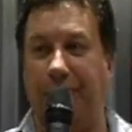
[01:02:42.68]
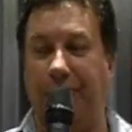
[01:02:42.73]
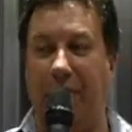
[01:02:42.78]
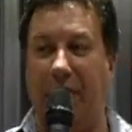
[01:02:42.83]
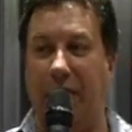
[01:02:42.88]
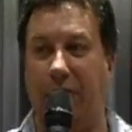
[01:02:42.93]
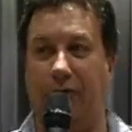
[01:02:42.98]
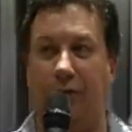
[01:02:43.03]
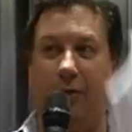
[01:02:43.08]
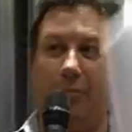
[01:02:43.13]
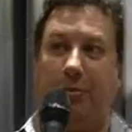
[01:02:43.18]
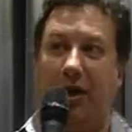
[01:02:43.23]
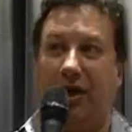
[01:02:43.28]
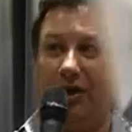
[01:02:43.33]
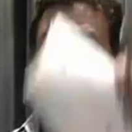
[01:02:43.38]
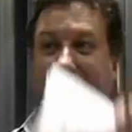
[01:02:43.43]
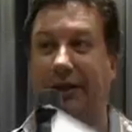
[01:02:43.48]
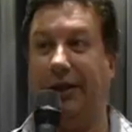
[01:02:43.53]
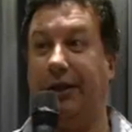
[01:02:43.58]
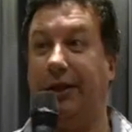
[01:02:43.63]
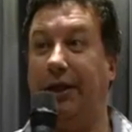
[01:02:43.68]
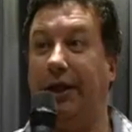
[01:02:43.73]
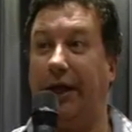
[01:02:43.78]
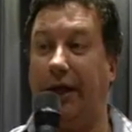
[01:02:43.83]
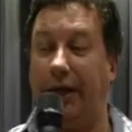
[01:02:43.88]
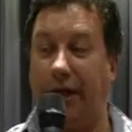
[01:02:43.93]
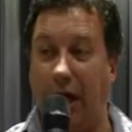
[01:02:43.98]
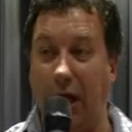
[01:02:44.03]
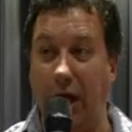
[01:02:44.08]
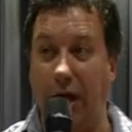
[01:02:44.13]
Males are embedded
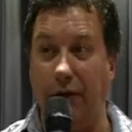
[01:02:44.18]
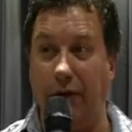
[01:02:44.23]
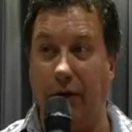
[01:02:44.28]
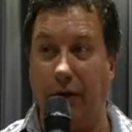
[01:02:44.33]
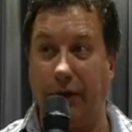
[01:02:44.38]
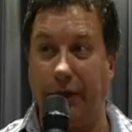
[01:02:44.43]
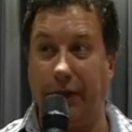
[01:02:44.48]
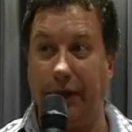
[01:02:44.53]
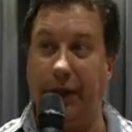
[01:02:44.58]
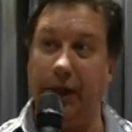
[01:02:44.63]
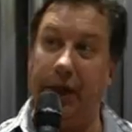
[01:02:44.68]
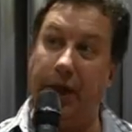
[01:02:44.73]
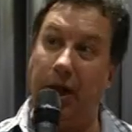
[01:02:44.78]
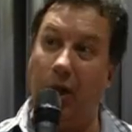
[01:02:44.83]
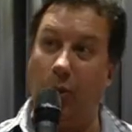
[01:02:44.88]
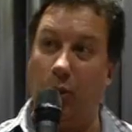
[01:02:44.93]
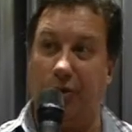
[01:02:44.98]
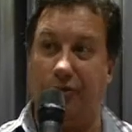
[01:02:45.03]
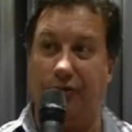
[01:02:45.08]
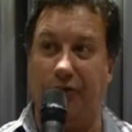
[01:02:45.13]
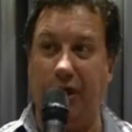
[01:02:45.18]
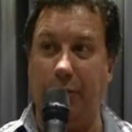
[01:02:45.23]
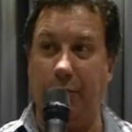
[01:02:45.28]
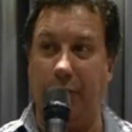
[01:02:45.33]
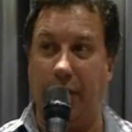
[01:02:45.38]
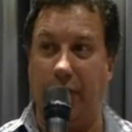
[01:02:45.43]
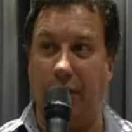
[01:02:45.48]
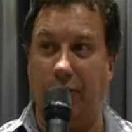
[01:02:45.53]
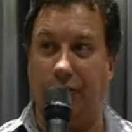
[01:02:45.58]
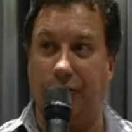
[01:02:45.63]
in a hierarchy, where
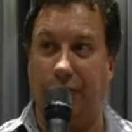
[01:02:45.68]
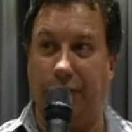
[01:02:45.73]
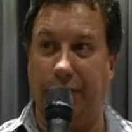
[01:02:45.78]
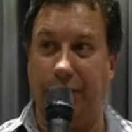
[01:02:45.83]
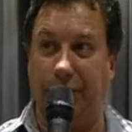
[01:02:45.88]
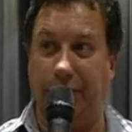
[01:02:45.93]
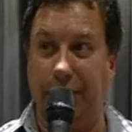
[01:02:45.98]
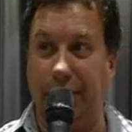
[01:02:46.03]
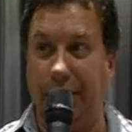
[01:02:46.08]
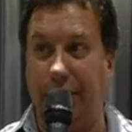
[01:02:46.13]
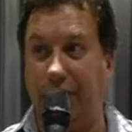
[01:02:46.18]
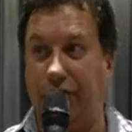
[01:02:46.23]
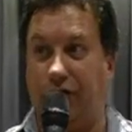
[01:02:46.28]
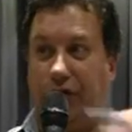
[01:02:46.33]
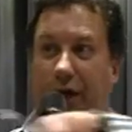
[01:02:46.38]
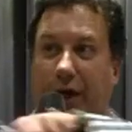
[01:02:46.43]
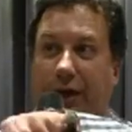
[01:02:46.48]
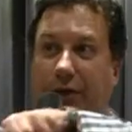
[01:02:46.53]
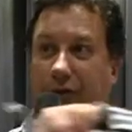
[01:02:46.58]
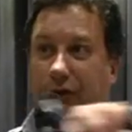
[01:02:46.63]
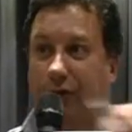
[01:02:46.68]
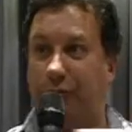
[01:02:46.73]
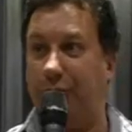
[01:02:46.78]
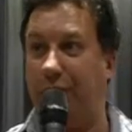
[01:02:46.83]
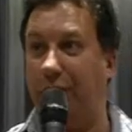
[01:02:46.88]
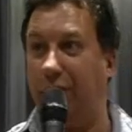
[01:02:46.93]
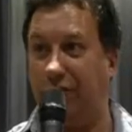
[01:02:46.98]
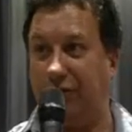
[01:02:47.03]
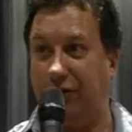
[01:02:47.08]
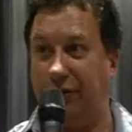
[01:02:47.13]
females are in chains of
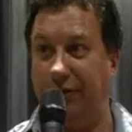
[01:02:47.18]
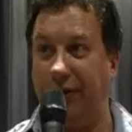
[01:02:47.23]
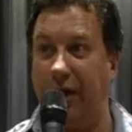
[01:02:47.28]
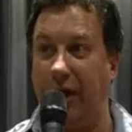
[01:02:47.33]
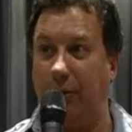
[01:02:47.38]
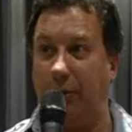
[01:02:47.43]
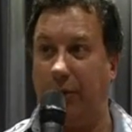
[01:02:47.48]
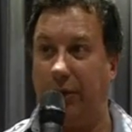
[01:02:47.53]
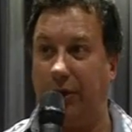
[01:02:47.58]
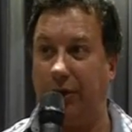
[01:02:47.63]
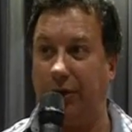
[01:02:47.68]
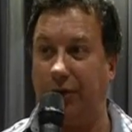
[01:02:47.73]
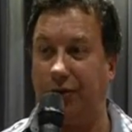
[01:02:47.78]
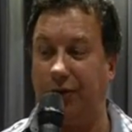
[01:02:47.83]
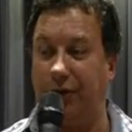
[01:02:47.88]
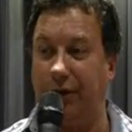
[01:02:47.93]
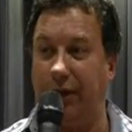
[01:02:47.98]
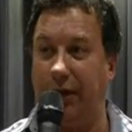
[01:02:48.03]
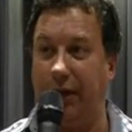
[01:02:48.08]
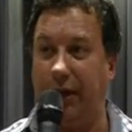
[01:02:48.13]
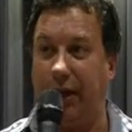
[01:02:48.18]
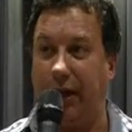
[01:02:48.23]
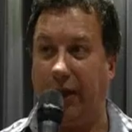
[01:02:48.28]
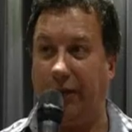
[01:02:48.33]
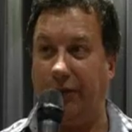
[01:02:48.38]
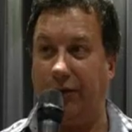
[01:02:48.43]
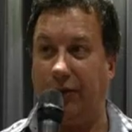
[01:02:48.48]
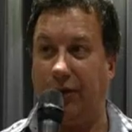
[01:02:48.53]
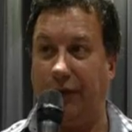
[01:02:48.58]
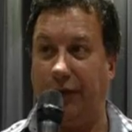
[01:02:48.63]
personal networks.
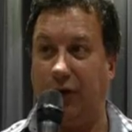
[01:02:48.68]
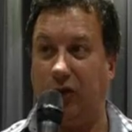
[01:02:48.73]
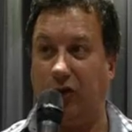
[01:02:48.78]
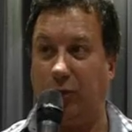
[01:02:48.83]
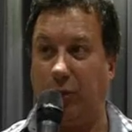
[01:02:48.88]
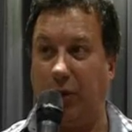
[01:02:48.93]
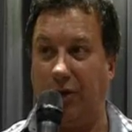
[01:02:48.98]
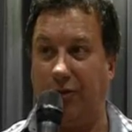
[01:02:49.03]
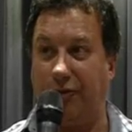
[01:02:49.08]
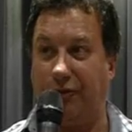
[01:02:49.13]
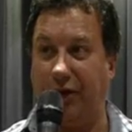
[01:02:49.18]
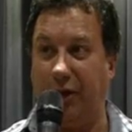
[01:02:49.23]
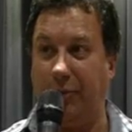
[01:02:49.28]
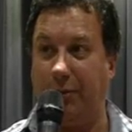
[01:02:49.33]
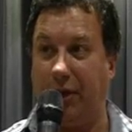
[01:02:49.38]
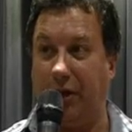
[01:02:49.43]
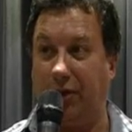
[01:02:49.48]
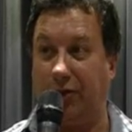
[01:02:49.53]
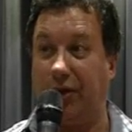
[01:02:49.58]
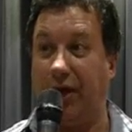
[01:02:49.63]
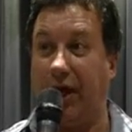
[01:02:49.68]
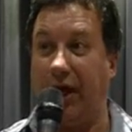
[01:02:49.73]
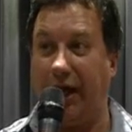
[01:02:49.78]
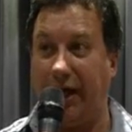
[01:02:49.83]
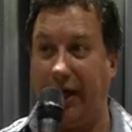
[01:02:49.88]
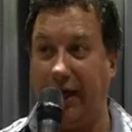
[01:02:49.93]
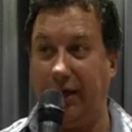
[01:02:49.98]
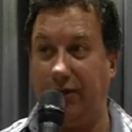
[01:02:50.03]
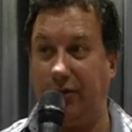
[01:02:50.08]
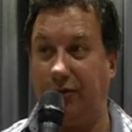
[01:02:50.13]
And this is why females
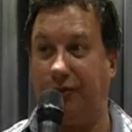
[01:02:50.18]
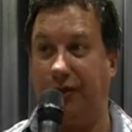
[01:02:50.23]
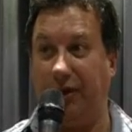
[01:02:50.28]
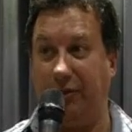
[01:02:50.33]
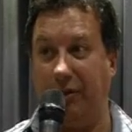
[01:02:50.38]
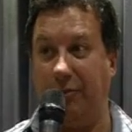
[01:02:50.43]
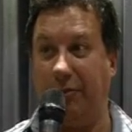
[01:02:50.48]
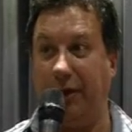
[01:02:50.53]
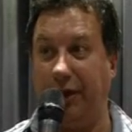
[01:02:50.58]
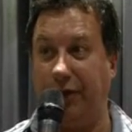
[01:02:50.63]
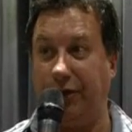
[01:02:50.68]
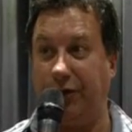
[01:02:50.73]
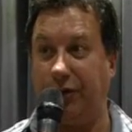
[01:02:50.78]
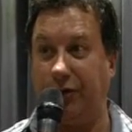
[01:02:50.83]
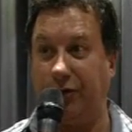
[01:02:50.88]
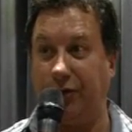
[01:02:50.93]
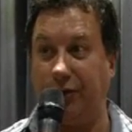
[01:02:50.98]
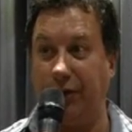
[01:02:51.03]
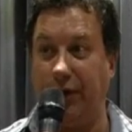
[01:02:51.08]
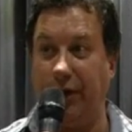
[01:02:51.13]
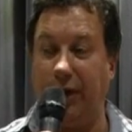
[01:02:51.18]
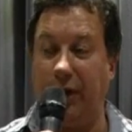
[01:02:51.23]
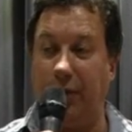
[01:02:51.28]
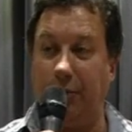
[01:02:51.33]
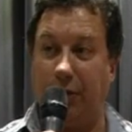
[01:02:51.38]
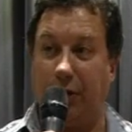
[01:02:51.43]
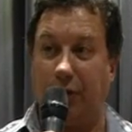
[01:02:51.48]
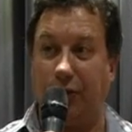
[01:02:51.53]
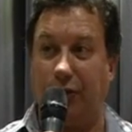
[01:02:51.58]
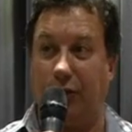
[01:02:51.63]
hate female managers,
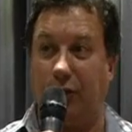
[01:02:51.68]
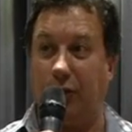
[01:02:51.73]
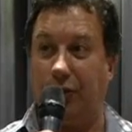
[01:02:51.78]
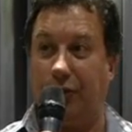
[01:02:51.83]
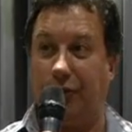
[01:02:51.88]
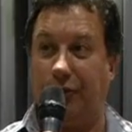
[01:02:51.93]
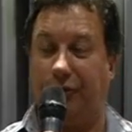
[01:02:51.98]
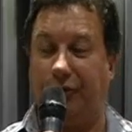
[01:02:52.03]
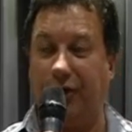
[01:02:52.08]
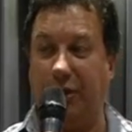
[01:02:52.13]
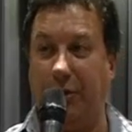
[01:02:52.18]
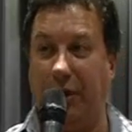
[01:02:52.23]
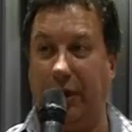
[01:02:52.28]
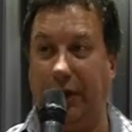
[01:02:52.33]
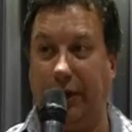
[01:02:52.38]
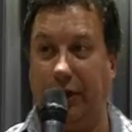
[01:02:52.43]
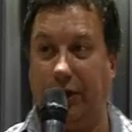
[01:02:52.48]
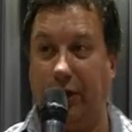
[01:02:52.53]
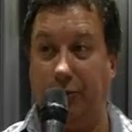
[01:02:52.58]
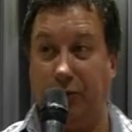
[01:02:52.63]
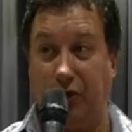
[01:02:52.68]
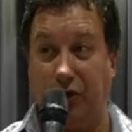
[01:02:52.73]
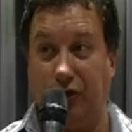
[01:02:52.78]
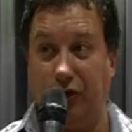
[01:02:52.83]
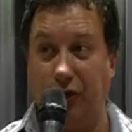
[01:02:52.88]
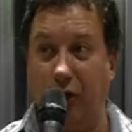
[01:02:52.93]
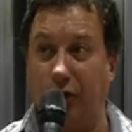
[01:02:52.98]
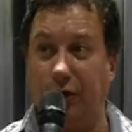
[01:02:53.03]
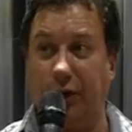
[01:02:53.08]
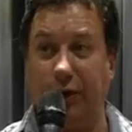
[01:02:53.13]
because of course the female in-group
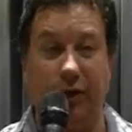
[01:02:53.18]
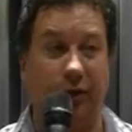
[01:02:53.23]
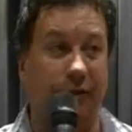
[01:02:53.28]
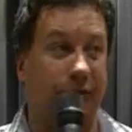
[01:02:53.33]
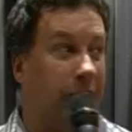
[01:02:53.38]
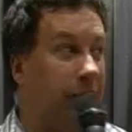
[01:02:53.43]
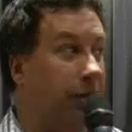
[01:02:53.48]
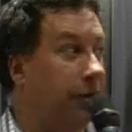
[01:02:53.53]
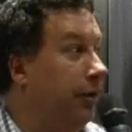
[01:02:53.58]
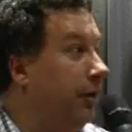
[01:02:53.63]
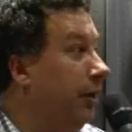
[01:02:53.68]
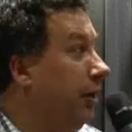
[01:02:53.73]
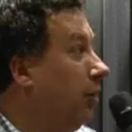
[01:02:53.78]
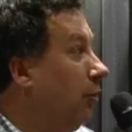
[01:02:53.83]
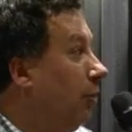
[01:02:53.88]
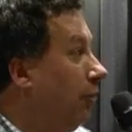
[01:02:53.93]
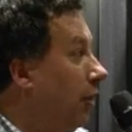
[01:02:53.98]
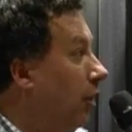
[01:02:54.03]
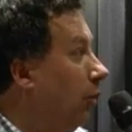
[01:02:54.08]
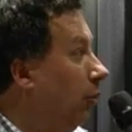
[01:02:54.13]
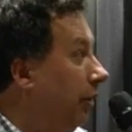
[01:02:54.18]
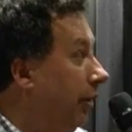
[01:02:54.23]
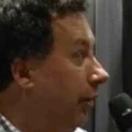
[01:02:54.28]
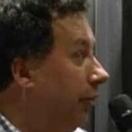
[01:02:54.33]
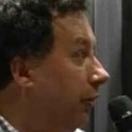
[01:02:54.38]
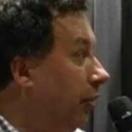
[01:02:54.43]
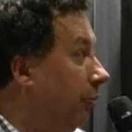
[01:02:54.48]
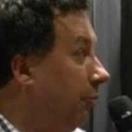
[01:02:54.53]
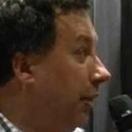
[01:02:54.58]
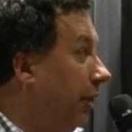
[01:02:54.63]
does not identify with the whole
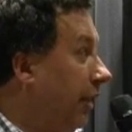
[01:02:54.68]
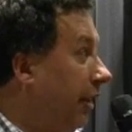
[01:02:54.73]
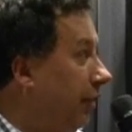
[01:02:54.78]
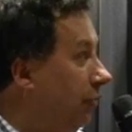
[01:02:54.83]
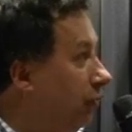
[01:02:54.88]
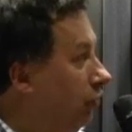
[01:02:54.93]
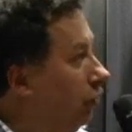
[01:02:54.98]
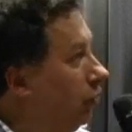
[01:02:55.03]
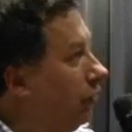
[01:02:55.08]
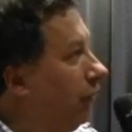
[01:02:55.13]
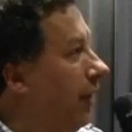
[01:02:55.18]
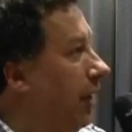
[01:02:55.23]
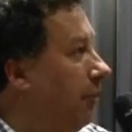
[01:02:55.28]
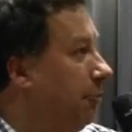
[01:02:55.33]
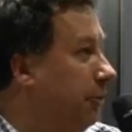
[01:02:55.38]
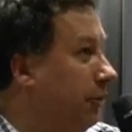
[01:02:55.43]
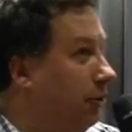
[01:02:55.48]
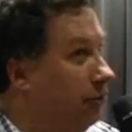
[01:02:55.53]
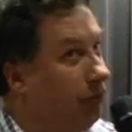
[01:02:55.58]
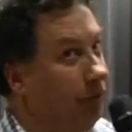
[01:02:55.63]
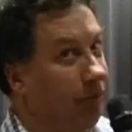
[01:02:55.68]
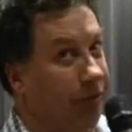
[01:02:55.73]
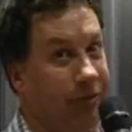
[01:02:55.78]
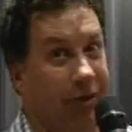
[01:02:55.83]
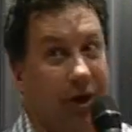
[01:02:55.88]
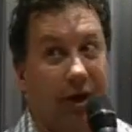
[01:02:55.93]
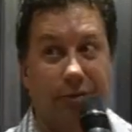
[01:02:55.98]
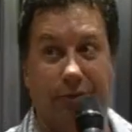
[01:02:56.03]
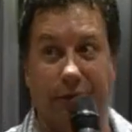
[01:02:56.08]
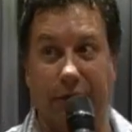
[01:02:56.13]
in-group, it's just their personal
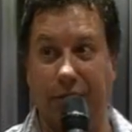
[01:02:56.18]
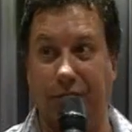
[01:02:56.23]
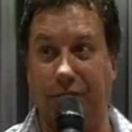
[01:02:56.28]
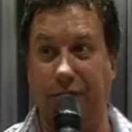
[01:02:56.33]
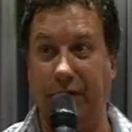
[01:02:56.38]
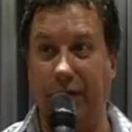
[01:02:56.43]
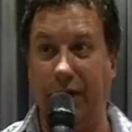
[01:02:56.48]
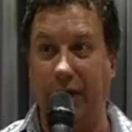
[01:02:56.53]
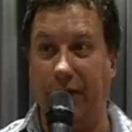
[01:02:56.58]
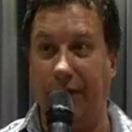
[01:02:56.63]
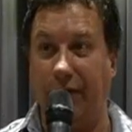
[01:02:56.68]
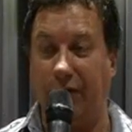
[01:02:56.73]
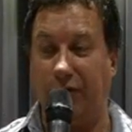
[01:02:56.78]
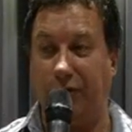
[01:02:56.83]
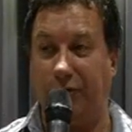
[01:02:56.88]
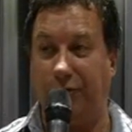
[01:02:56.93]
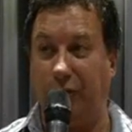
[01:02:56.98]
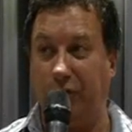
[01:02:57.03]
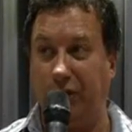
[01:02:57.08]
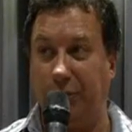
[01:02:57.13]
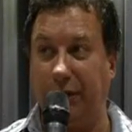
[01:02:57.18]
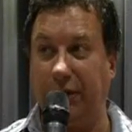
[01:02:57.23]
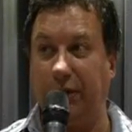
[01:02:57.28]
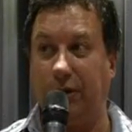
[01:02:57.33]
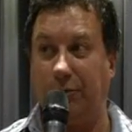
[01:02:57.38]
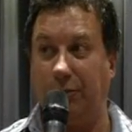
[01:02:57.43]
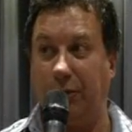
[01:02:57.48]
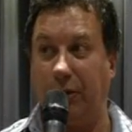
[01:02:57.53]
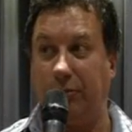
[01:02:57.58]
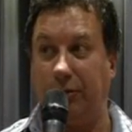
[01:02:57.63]
favourites. And that's a
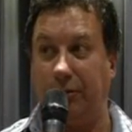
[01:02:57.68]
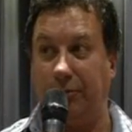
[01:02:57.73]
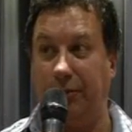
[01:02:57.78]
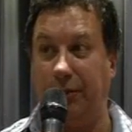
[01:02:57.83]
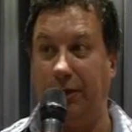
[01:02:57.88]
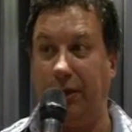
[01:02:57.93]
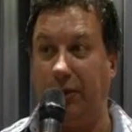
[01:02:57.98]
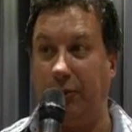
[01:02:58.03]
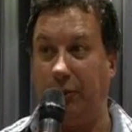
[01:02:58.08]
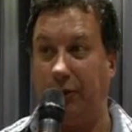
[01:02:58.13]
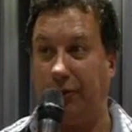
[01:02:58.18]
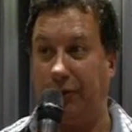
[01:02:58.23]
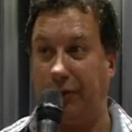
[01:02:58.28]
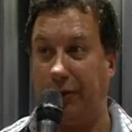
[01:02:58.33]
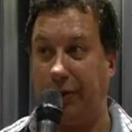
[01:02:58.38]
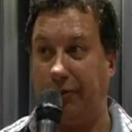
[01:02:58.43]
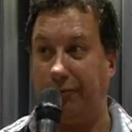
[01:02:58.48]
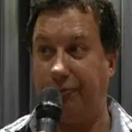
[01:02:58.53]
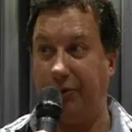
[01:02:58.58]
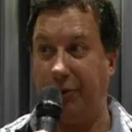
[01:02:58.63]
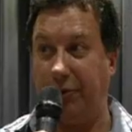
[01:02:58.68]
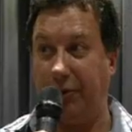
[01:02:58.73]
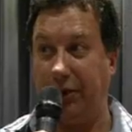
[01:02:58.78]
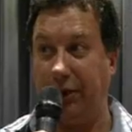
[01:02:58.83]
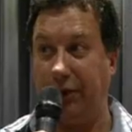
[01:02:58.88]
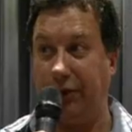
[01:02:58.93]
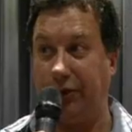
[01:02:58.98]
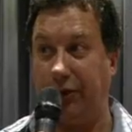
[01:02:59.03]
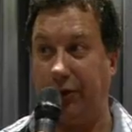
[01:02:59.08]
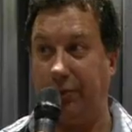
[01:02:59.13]
fundamental problem with female
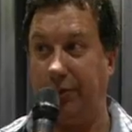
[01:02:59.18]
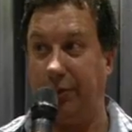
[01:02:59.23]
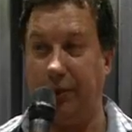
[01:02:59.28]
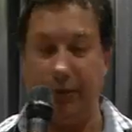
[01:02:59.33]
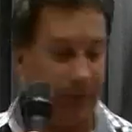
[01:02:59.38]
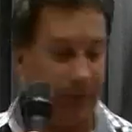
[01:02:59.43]
leadership.